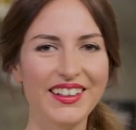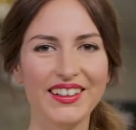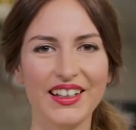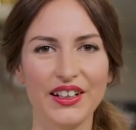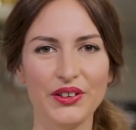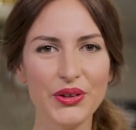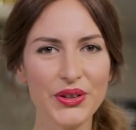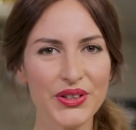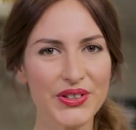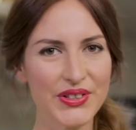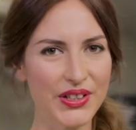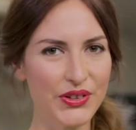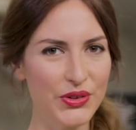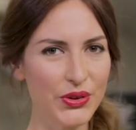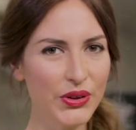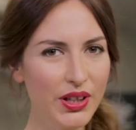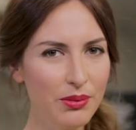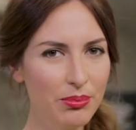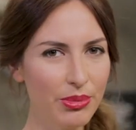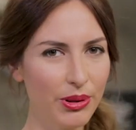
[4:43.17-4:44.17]
among the
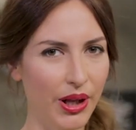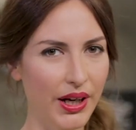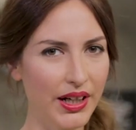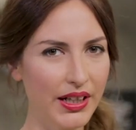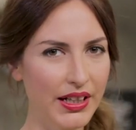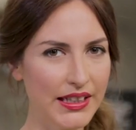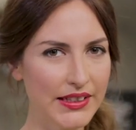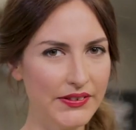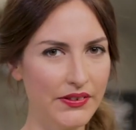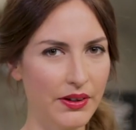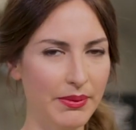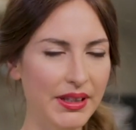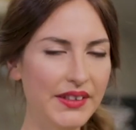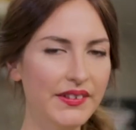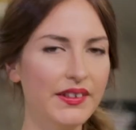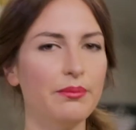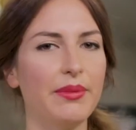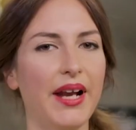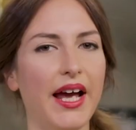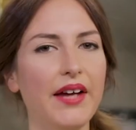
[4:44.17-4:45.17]
most popular fruits
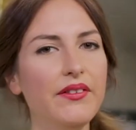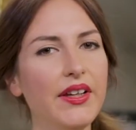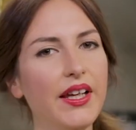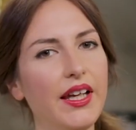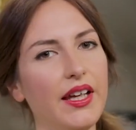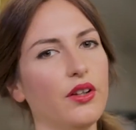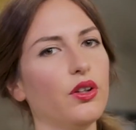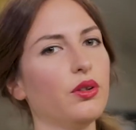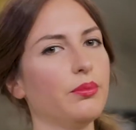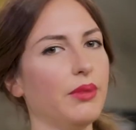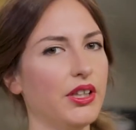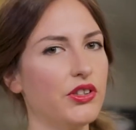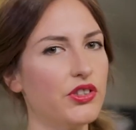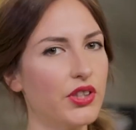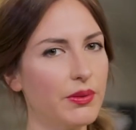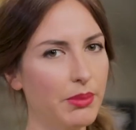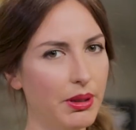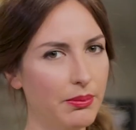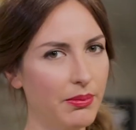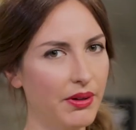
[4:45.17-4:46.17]
ever. Their
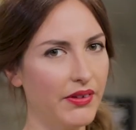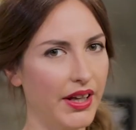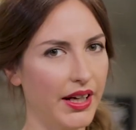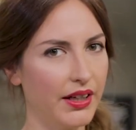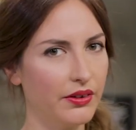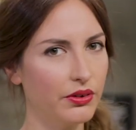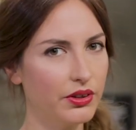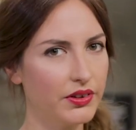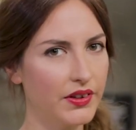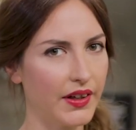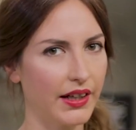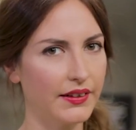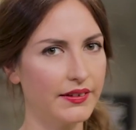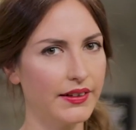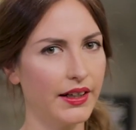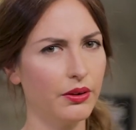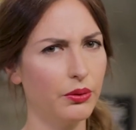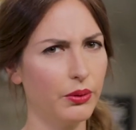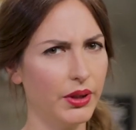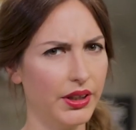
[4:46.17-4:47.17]
season, however, is
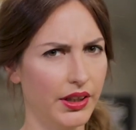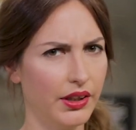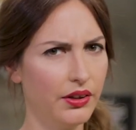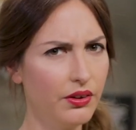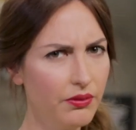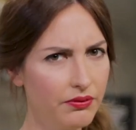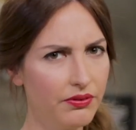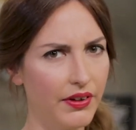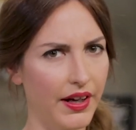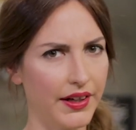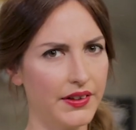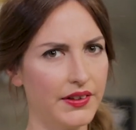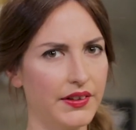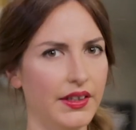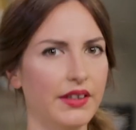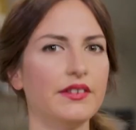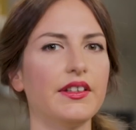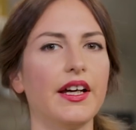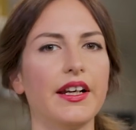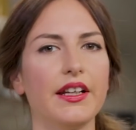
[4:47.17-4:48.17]
relatively short
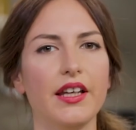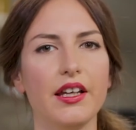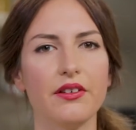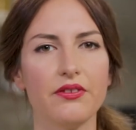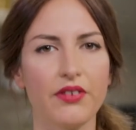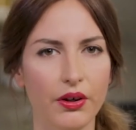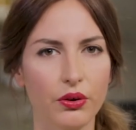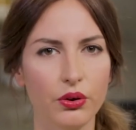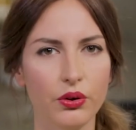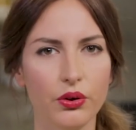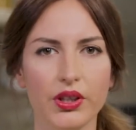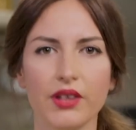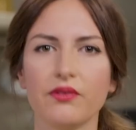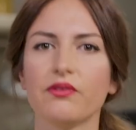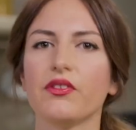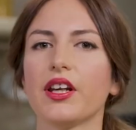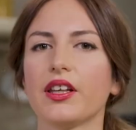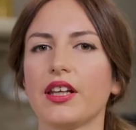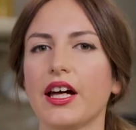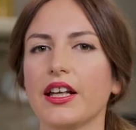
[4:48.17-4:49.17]
and starts late in the
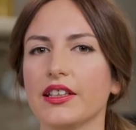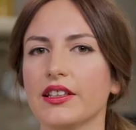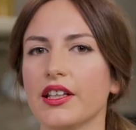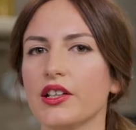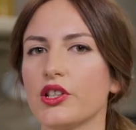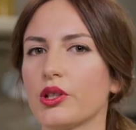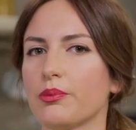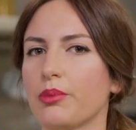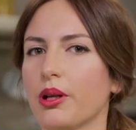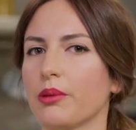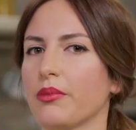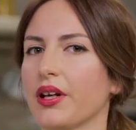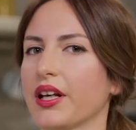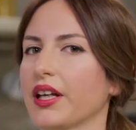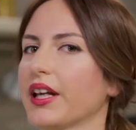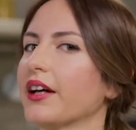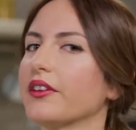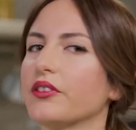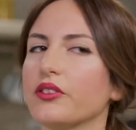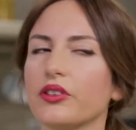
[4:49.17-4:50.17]
spring, so don't be